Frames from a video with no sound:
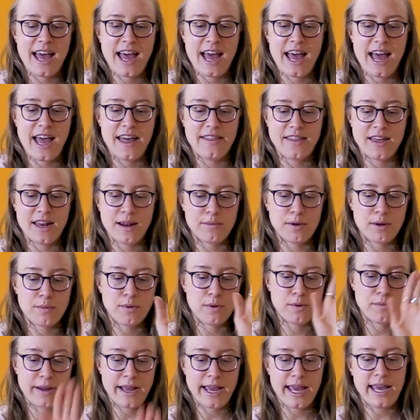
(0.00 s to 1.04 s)
And then I'm going to
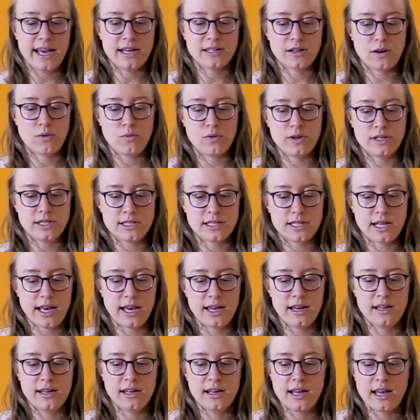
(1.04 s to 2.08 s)
put my hand on one
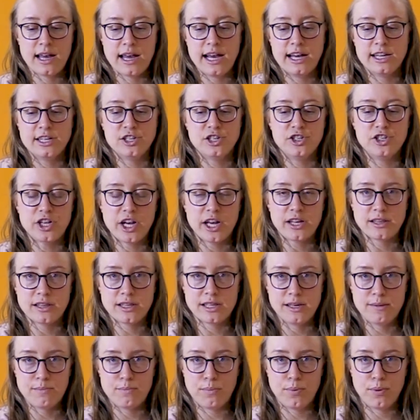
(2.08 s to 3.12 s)
side and
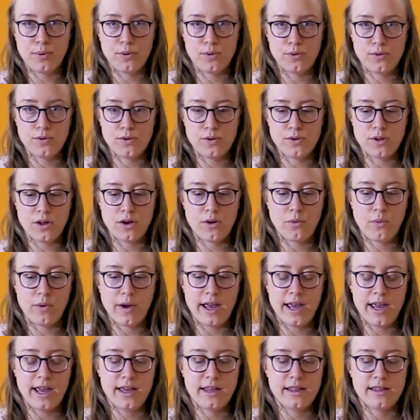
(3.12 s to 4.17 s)
gently pull
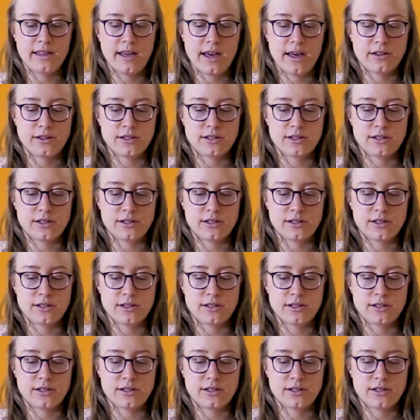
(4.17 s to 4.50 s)
away the other